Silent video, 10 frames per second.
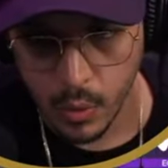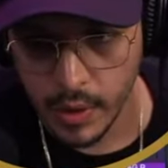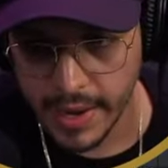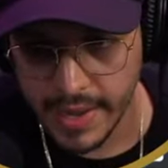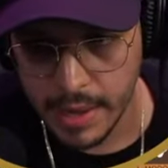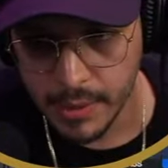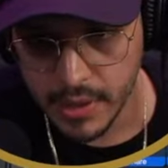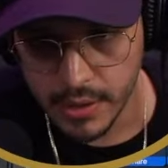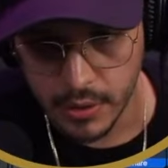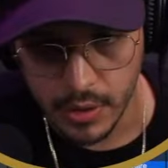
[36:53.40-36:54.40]
What I am
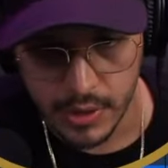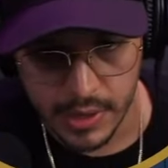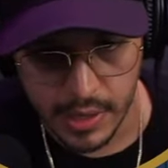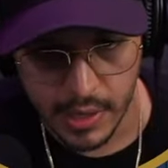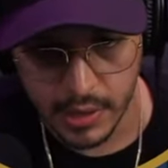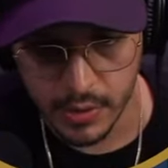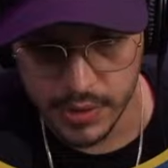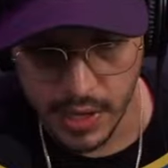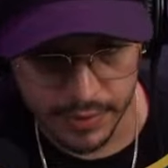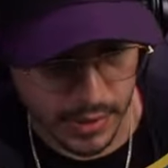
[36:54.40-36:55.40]
gonna do though, and I do
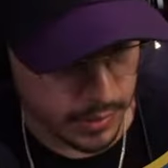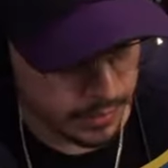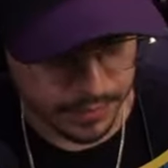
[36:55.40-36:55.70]
this often,